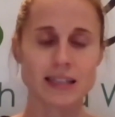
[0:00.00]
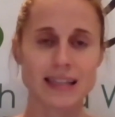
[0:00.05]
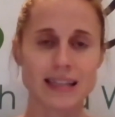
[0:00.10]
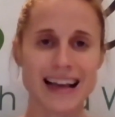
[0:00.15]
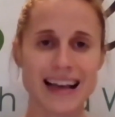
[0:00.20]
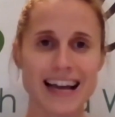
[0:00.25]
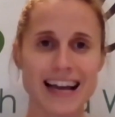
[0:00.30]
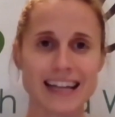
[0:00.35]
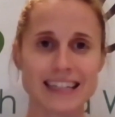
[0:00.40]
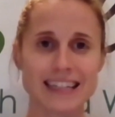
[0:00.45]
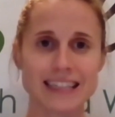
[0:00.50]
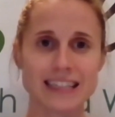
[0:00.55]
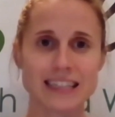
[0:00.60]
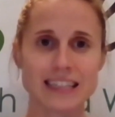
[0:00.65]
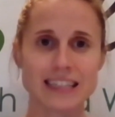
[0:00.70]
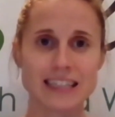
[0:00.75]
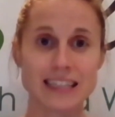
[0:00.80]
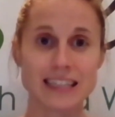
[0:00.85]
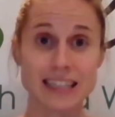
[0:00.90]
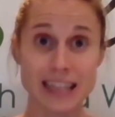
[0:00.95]
and
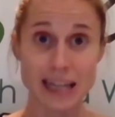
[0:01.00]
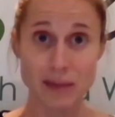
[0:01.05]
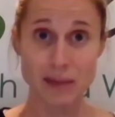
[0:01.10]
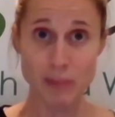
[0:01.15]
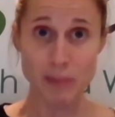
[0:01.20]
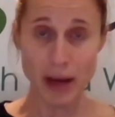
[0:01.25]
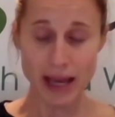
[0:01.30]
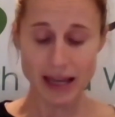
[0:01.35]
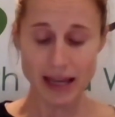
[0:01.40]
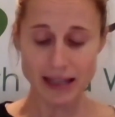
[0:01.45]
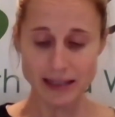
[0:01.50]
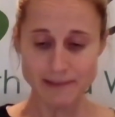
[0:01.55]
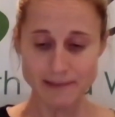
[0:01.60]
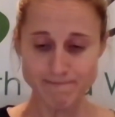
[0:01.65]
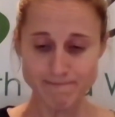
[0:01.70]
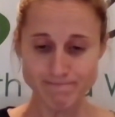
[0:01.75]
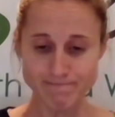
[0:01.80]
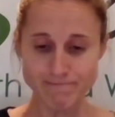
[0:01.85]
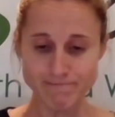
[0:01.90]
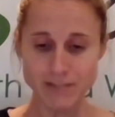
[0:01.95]
knee pain.
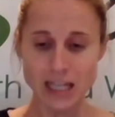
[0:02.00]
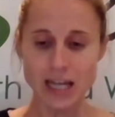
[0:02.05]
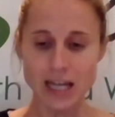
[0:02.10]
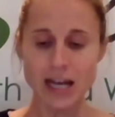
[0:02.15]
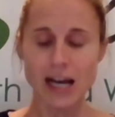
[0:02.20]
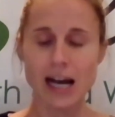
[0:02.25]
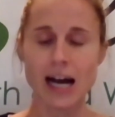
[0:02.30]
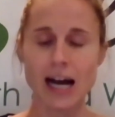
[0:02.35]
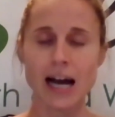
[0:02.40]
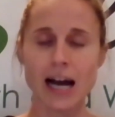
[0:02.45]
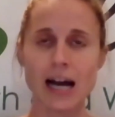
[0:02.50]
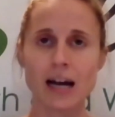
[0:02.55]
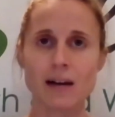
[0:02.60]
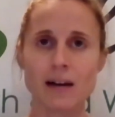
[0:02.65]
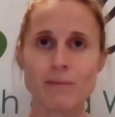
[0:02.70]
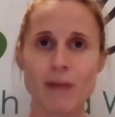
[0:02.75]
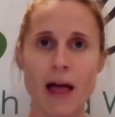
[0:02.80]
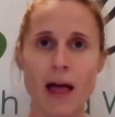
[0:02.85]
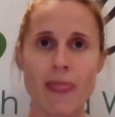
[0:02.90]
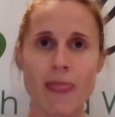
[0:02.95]

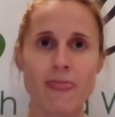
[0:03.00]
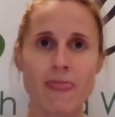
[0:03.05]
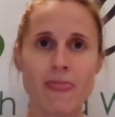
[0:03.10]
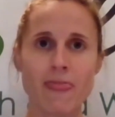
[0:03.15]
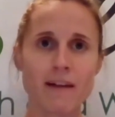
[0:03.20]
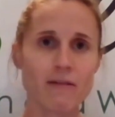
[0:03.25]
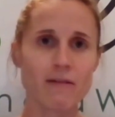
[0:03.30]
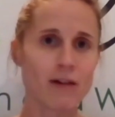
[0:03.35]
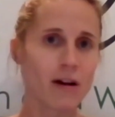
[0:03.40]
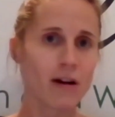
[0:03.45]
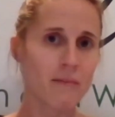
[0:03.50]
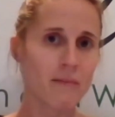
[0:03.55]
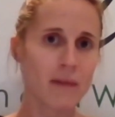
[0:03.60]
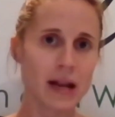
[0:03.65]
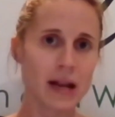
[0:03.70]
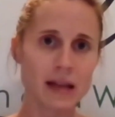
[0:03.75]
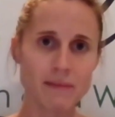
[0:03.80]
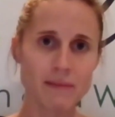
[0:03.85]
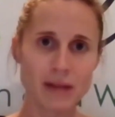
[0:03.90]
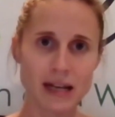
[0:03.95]
There are
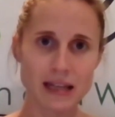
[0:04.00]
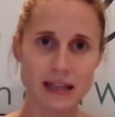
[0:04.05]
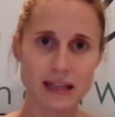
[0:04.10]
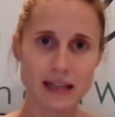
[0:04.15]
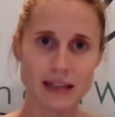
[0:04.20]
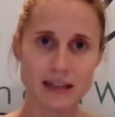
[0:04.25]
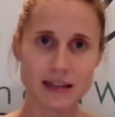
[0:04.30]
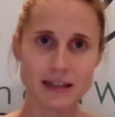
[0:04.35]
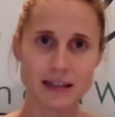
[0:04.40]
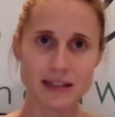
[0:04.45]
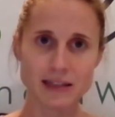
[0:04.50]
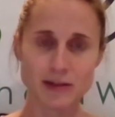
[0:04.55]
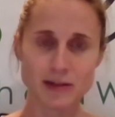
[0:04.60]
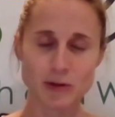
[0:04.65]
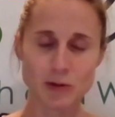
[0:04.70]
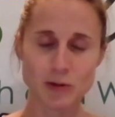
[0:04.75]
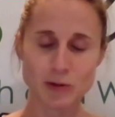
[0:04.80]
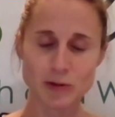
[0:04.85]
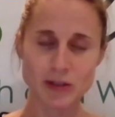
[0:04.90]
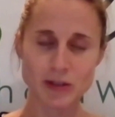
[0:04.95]
many
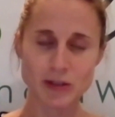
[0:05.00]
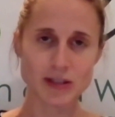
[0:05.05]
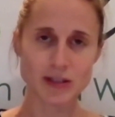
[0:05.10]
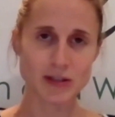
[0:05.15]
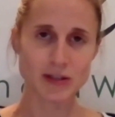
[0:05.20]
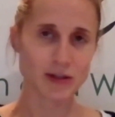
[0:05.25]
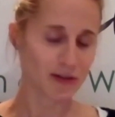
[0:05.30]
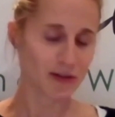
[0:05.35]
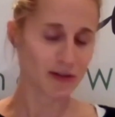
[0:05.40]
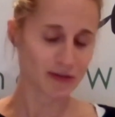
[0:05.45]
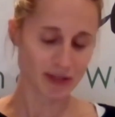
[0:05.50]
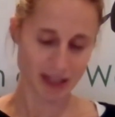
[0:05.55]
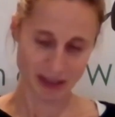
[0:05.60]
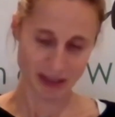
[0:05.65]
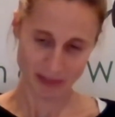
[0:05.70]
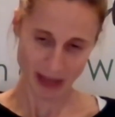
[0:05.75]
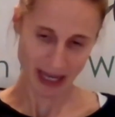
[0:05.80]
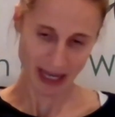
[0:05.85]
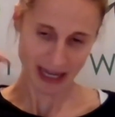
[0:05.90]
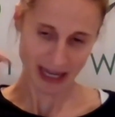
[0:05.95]
causes of knee
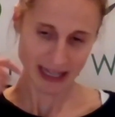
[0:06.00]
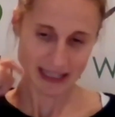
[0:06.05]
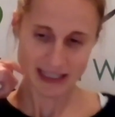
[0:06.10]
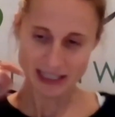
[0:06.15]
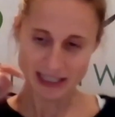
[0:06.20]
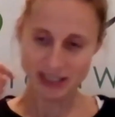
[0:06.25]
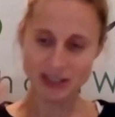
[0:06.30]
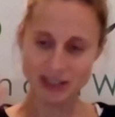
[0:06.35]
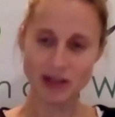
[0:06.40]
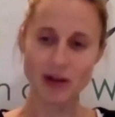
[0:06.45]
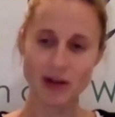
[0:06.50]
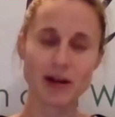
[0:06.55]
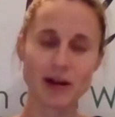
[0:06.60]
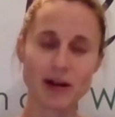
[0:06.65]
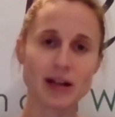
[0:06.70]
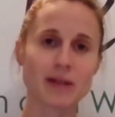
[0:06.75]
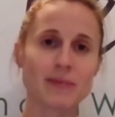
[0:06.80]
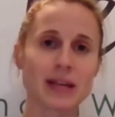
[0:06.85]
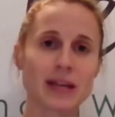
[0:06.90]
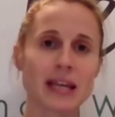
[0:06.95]
pain, so I'm going
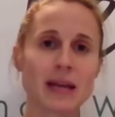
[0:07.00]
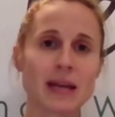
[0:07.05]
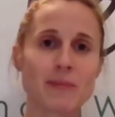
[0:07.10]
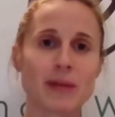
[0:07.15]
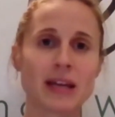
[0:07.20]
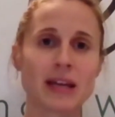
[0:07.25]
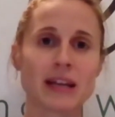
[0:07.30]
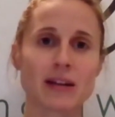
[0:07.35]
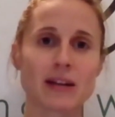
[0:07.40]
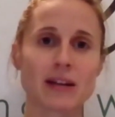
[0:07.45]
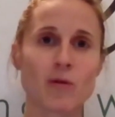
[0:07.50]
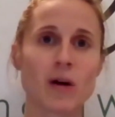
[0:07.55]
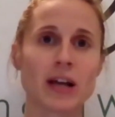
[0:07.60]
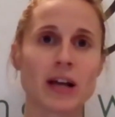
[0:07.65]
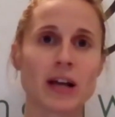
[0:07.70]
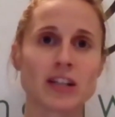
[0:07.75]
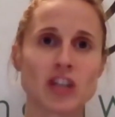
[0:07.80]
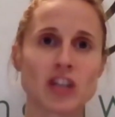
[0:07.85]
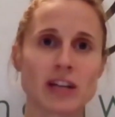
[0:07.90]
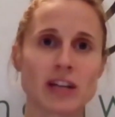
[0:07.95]
to be keeping it
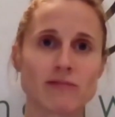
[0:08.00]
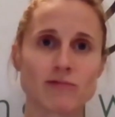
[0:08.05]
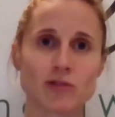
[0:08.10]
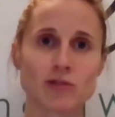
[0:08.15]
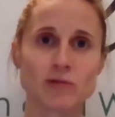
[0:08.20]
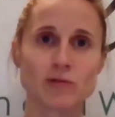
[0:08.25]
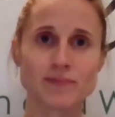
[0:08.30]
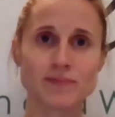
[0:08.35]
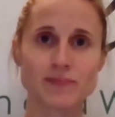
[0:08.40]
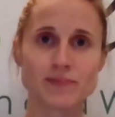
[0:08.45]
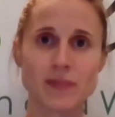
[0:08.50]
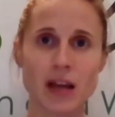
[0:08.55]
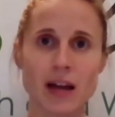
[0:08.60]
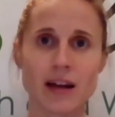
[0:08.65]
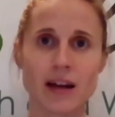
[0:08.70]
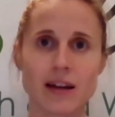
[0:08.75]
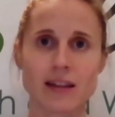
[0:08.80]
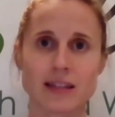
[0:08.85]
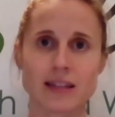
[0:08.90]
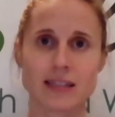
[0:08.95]
quite general
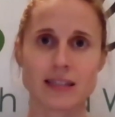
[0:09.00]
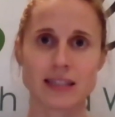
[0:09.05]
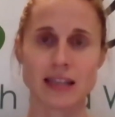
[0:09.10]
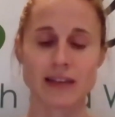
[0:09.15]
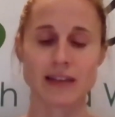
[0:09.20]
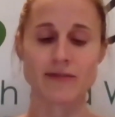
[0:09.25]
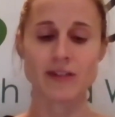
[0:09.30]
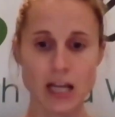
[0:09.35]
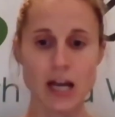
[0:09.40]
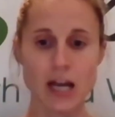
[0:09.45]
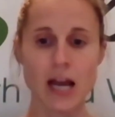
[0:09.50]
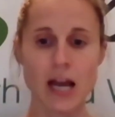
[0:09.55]
this evening.